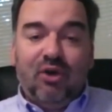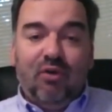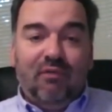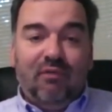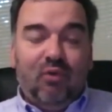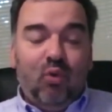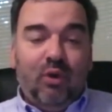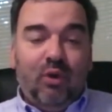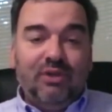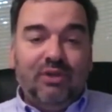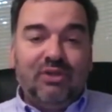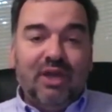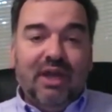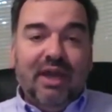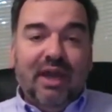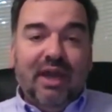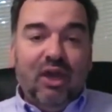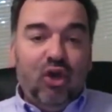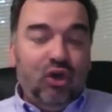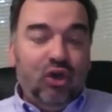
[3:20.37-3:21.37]
So, of course,
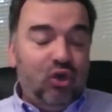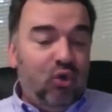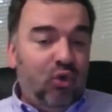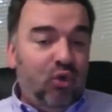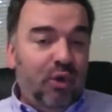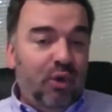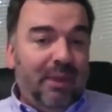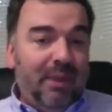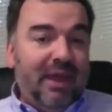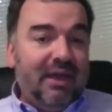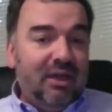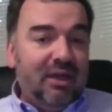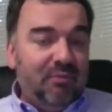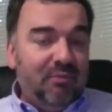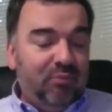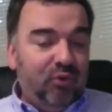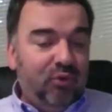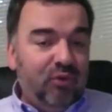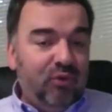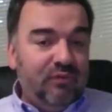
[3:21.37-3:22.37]
a good quarterback
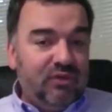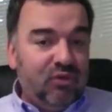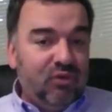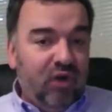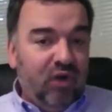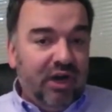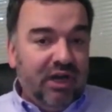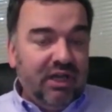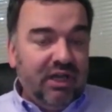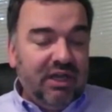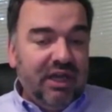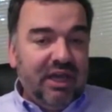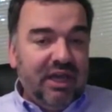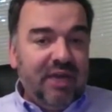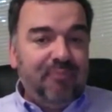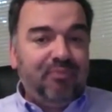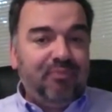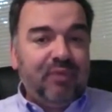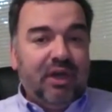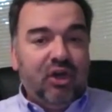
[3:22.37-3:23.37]
improves the running
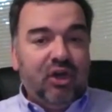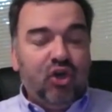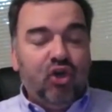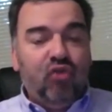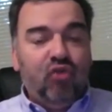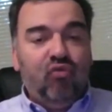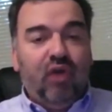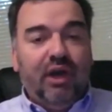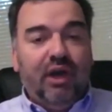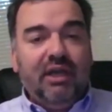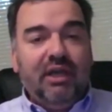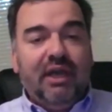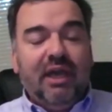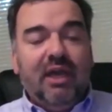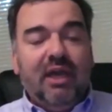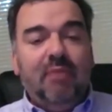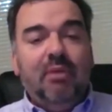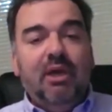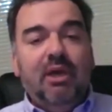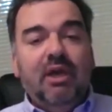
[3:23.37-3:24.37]
game, and a good running
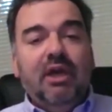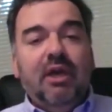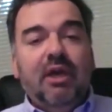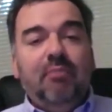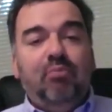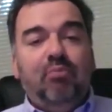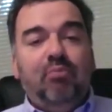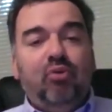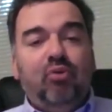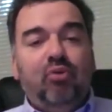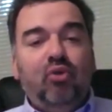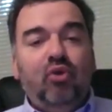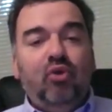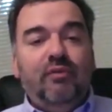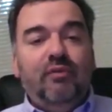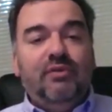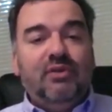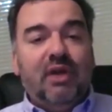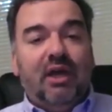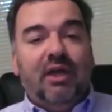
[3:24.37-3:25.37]
game
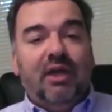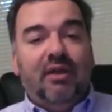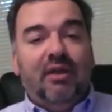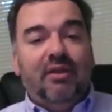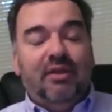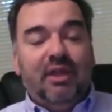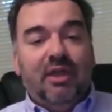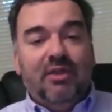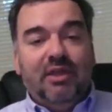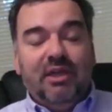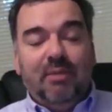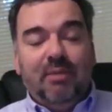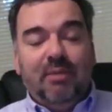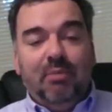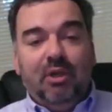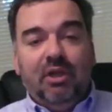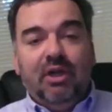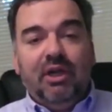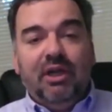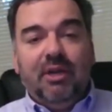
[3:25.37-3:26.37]
improves uh, the, the
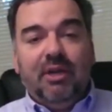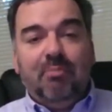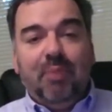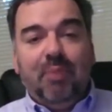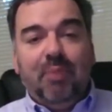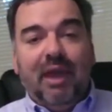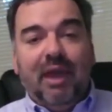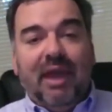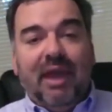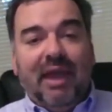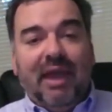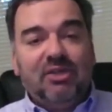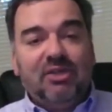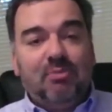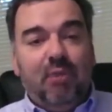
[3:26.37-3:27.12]
ability to pass.